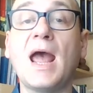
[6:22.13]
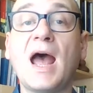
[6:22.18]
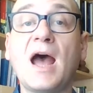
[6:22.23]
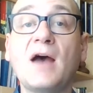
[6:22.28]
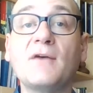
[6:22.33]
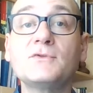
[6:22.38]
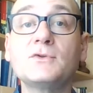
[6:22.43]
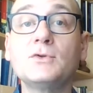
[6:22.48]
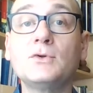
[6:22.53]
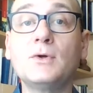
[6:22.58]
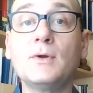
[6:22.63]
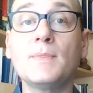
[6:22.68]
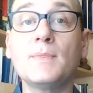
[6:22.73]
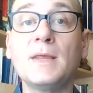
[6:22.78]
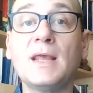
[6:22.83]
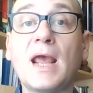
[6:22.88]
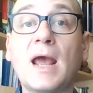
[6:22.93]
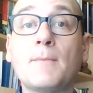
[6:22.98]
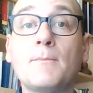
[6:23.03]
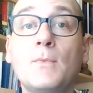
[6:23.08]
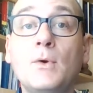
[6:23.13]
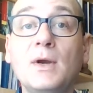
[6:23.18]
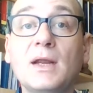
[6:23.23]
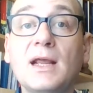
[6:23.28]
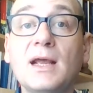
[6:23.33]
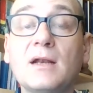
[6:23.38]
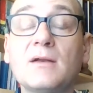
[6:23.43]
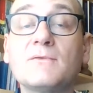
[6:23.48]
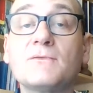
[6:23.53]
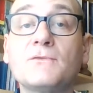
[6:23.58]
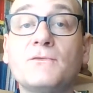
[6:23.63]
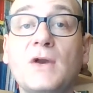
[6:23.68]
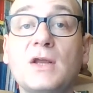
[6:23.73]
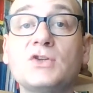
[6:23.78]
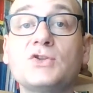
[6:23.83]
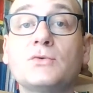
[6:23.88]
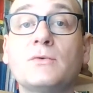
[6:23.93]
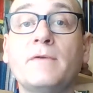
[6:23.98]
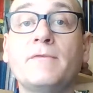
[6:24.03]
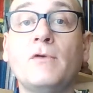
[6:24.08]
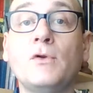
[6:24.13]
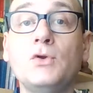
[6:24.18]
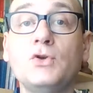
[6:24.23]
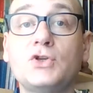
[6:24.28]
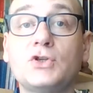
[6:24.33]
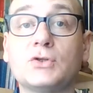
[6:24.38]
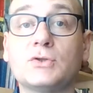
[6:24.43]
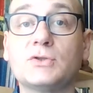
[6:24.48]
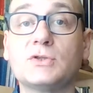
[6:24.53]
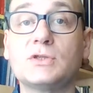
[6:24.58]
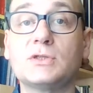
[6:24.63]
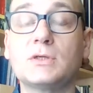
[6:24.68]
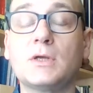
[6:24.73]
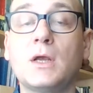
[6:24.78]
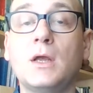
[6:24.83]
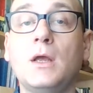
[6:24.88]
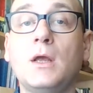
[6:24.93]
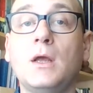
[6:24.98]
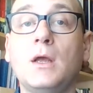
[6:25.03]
after the American and French revolutions.